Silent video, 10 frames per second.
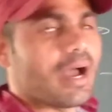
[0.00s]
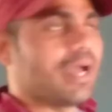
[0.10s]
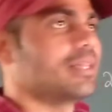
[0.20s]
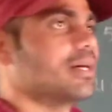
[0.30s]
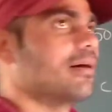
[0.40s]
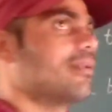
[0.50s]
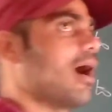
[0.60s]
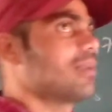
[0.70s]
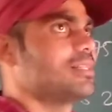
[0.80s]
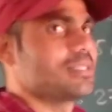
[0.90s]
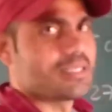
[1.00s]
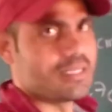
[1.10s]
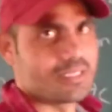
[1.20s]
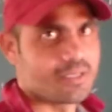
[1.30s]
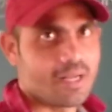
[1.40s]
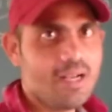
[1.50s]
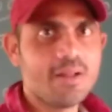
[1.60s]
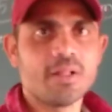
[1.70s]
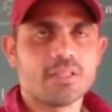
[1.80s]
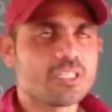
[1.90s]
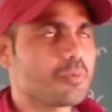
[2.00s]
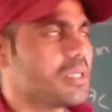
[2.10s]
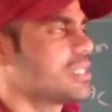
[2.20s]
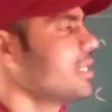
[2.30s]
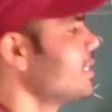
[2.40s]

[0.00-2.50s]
and the Northeast states, right? Especially